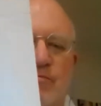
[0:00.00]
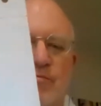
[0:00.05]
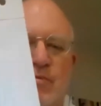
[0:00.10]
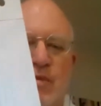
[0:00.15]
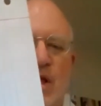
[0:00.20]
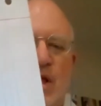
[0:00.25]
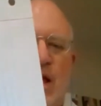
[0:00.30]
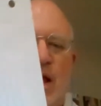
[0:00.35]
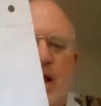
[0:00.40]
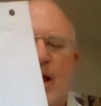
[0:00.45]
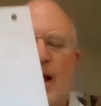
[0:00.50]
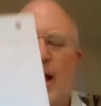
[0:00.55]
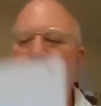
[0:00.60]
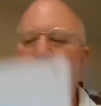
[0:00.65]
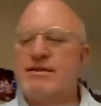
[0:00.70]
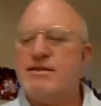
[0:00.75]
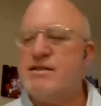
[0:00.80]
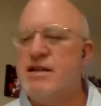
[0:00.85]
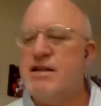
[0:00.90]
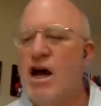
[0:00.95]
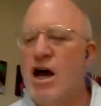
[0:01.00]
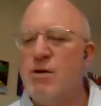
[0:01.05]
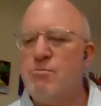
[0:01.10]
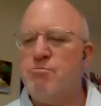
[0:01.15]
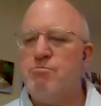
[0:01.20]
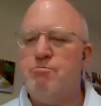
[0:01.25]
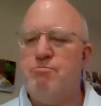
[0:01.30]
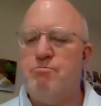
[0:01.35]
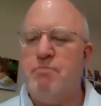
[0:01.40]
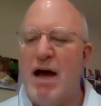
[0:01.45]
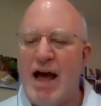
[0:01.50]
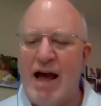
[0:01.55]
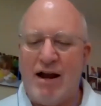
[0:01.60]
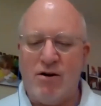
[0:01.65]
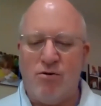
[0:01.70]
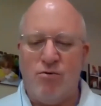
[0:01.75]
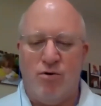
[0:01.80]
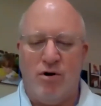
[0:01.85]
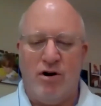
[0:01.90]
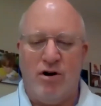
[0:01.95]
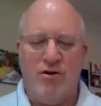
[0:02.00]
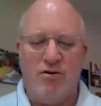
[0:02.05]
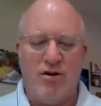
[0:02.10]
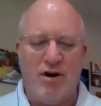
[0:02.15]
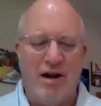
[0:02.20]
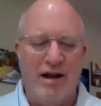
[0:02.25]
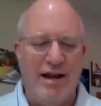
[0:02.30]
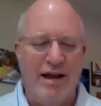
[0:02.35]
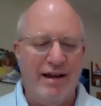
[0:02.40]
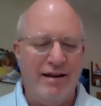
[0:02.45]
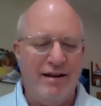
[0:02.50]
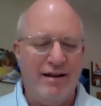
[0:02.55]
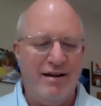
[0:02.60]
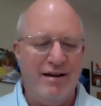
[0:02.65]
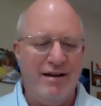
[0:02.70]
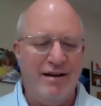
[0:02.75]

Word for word: this? Read yes. It? It's not yeah, backward, right?